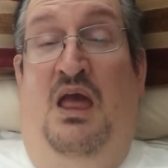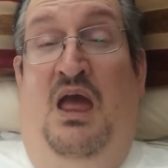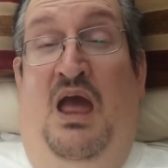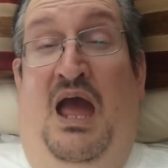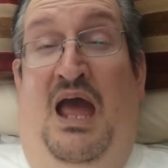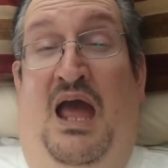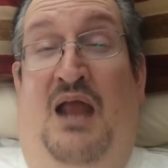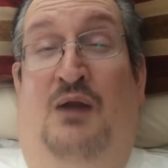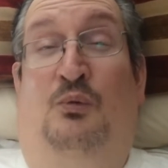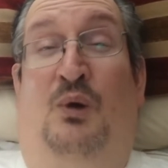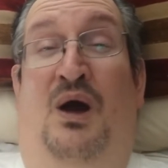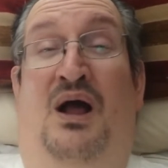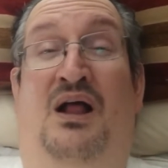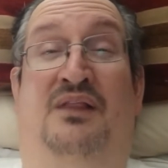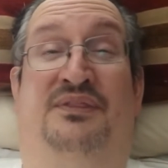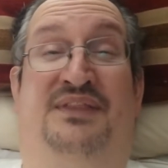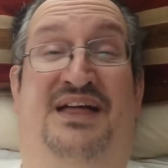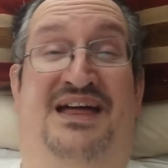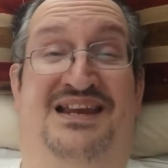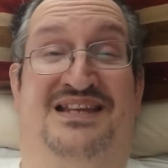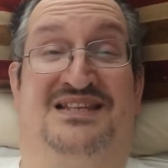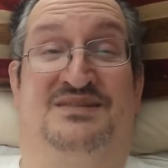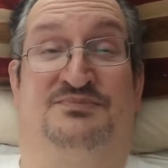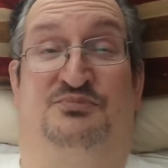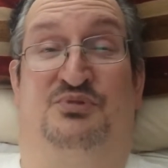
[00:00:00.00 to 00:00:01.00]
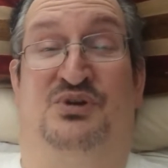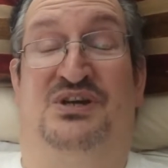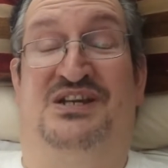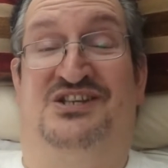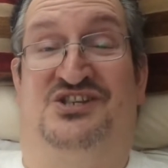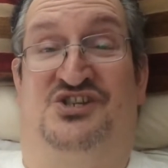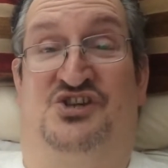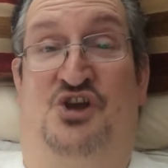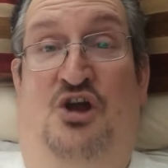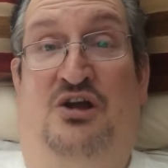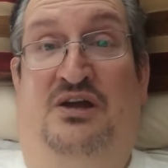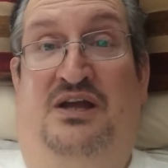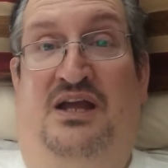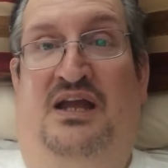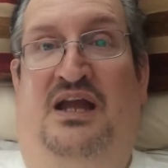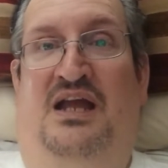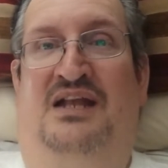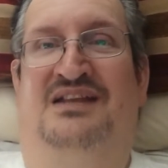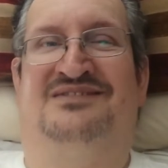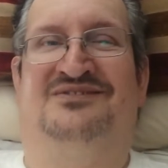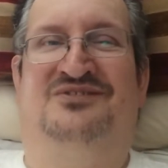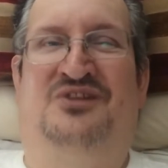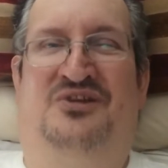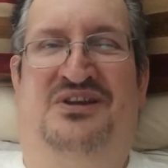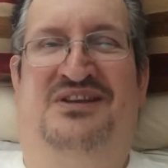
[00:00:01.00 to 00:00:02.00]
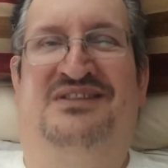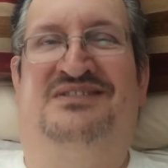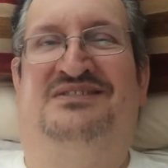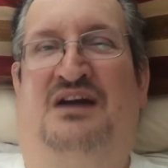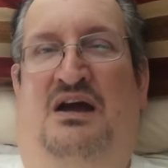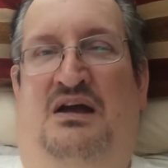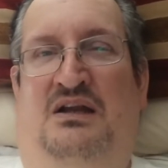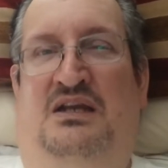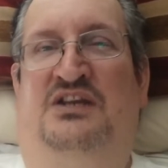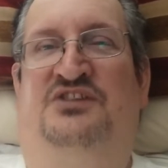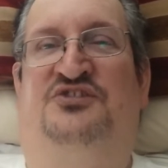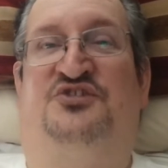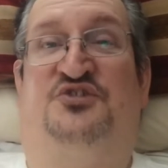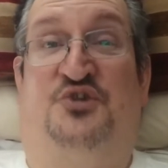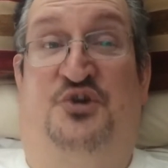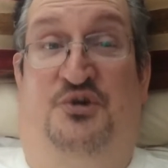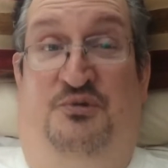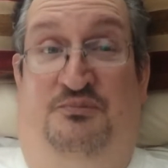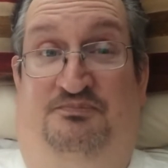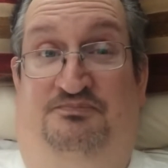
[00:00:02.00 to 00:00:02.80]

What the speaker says: And while that is pretty shocking, it's not entirely true.